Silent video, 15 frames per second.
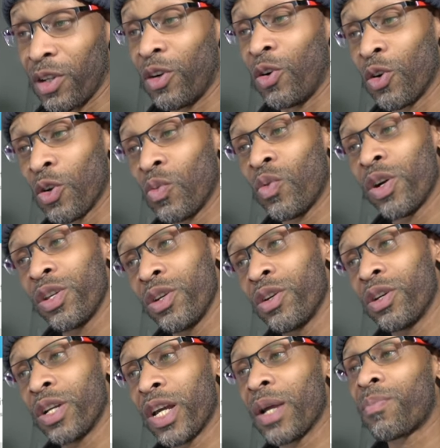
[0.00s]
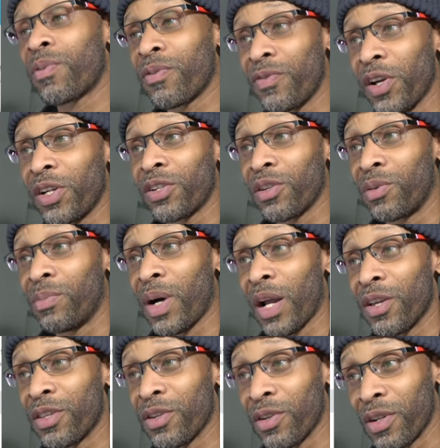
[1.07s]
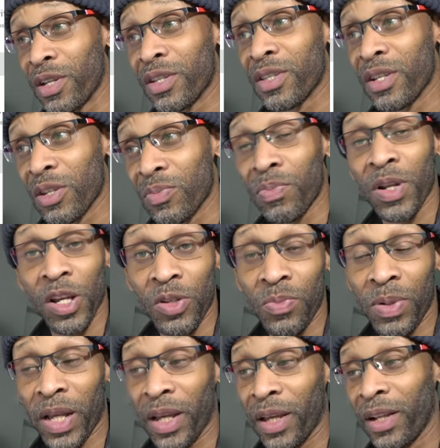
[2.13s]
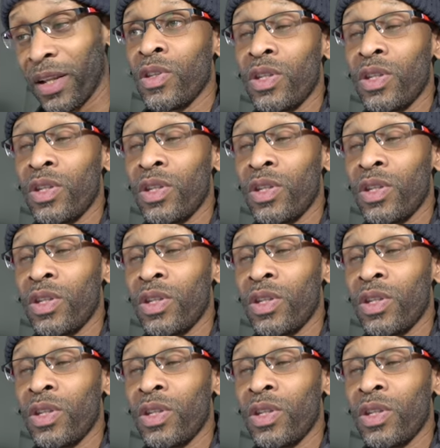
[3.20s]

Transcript: The only one you're going to get professional monitoring is this Plus plan.